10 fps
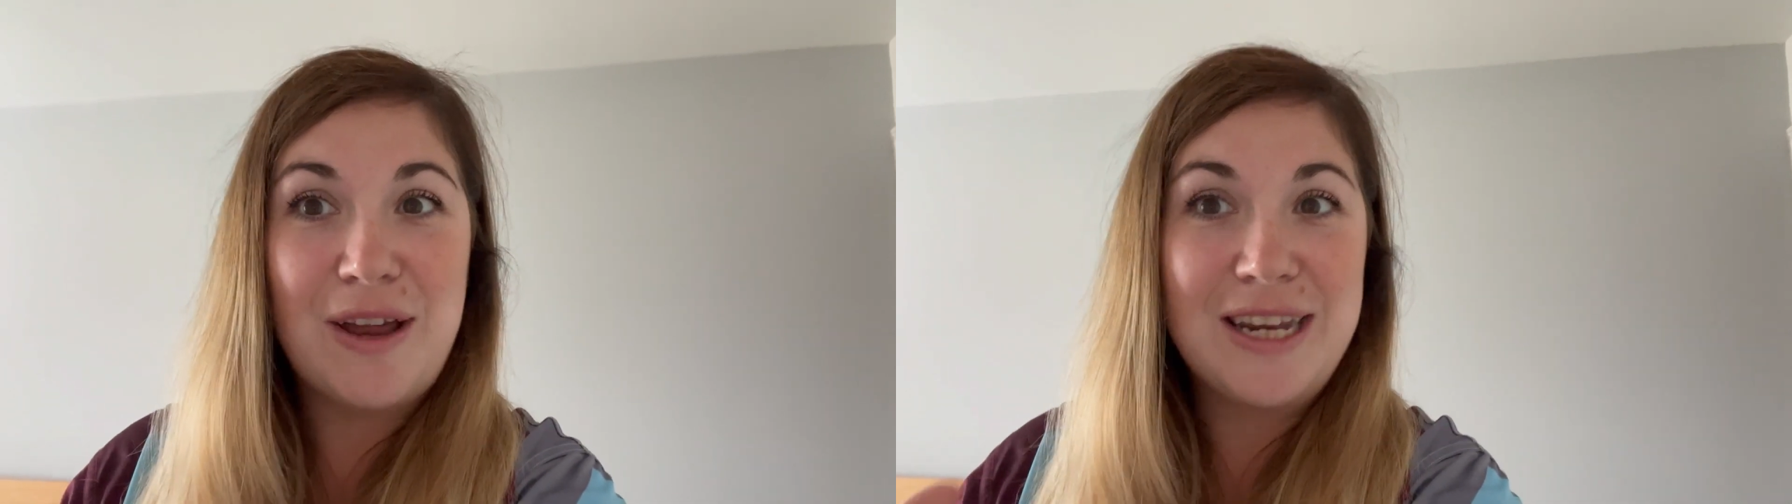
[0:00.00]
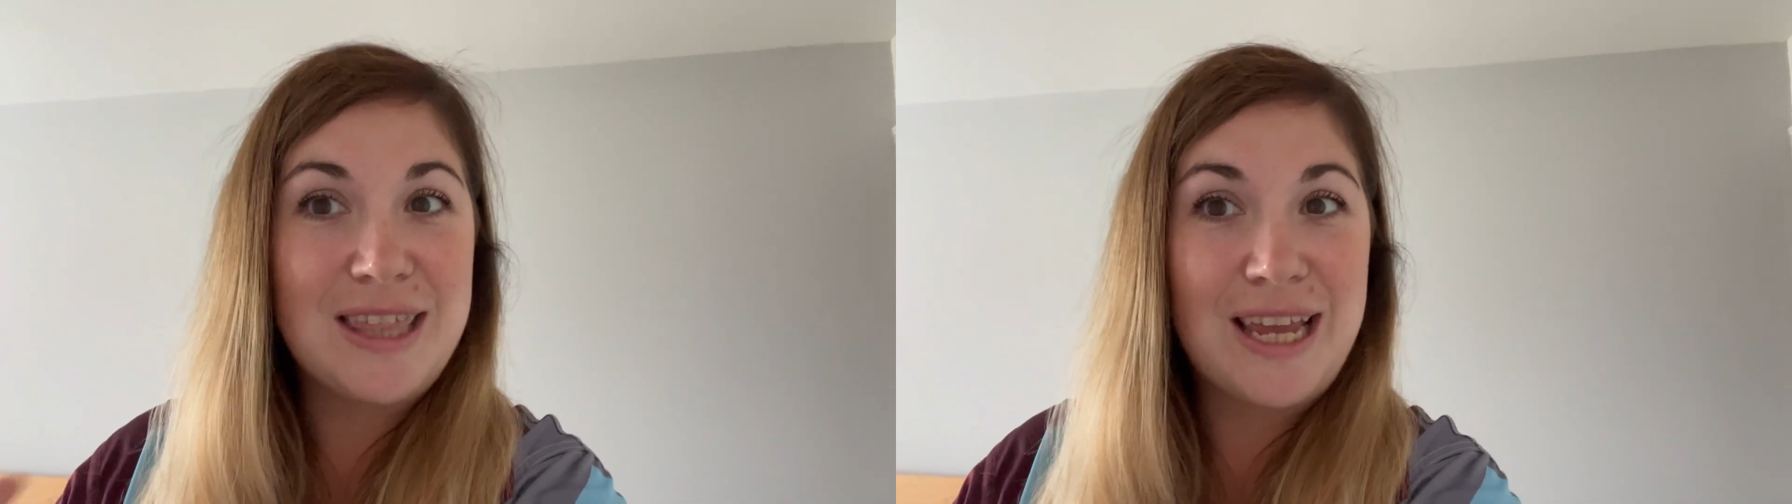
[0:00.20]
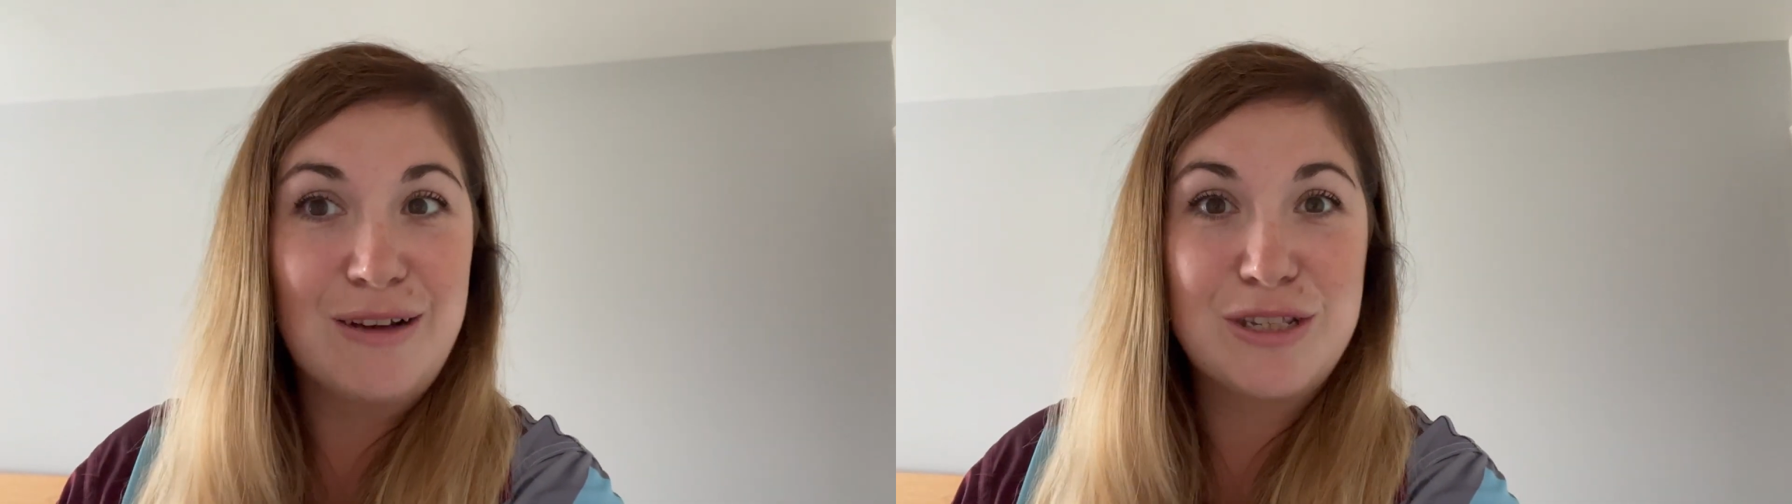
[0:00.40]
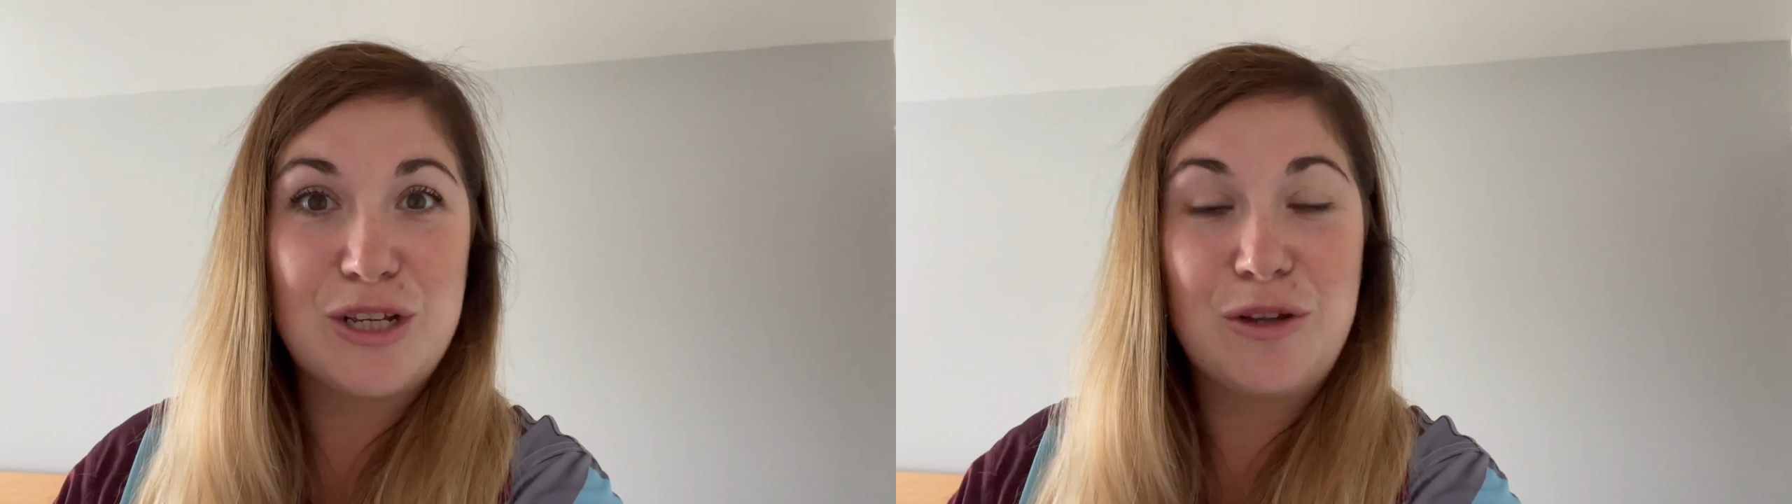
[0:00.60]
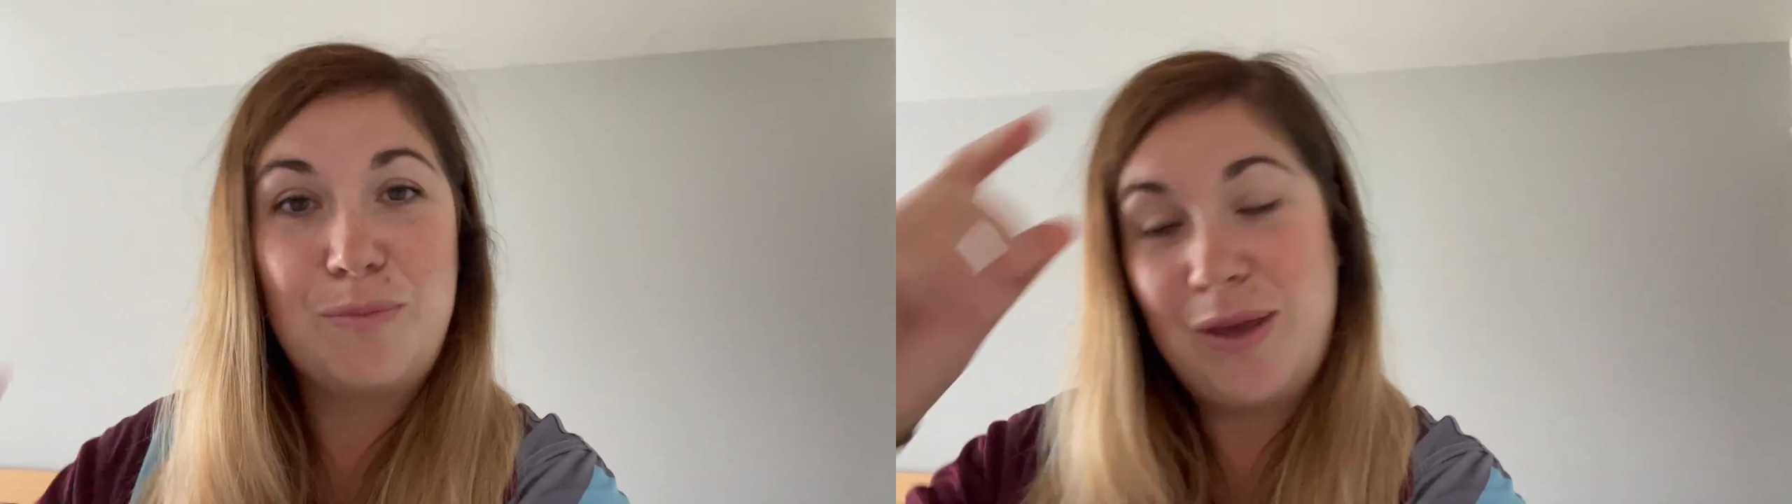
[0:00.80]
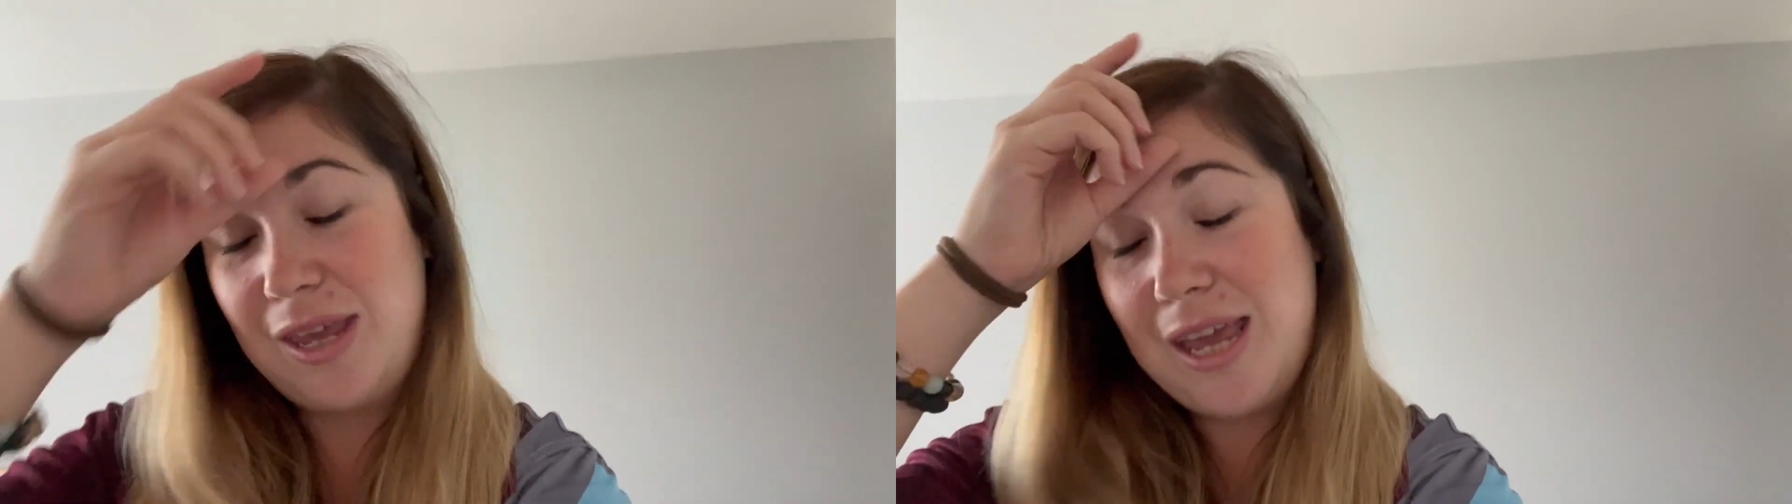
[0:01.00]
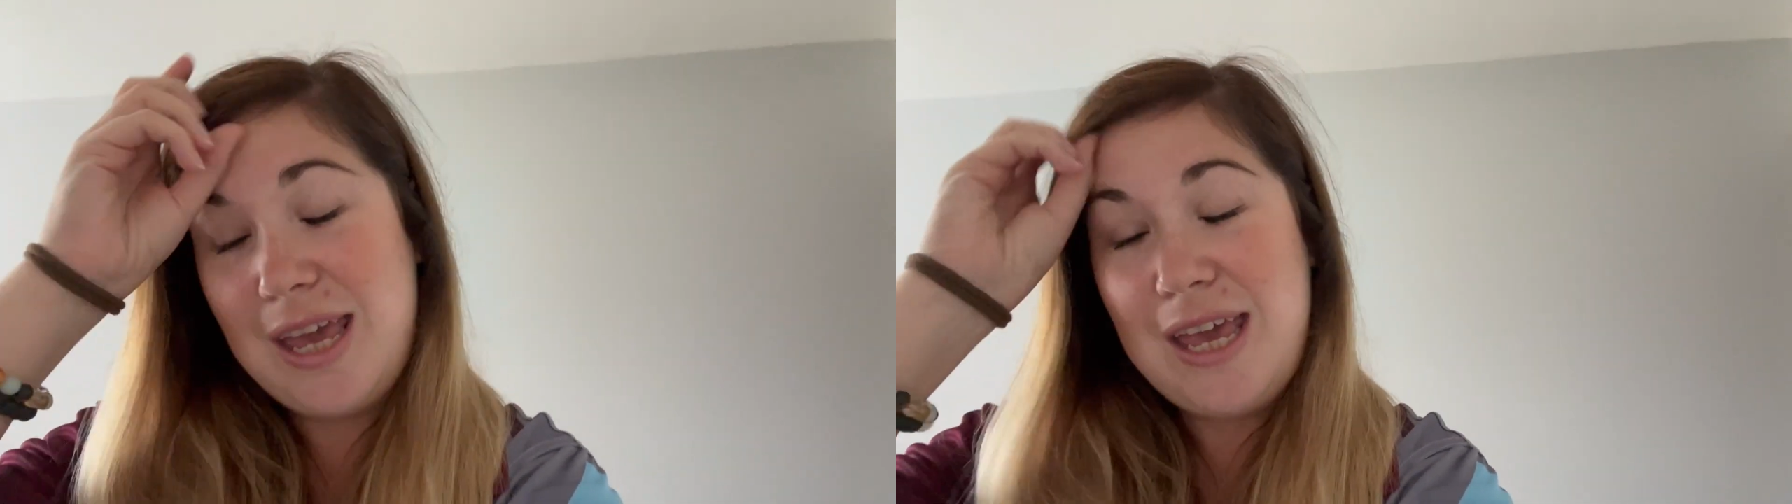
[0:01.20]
anything else that could be